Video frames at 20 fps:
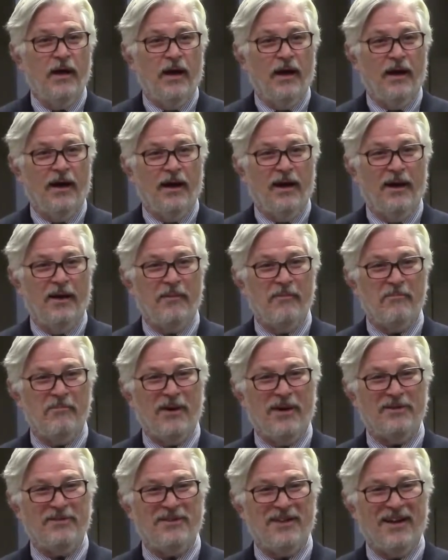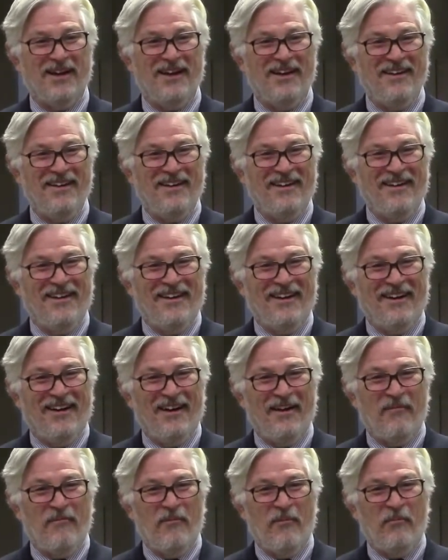uh, but uh,
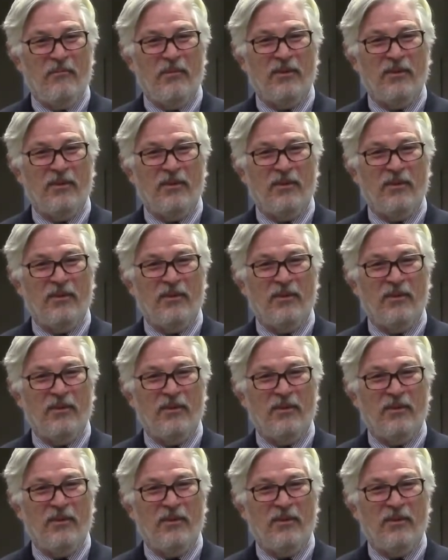um,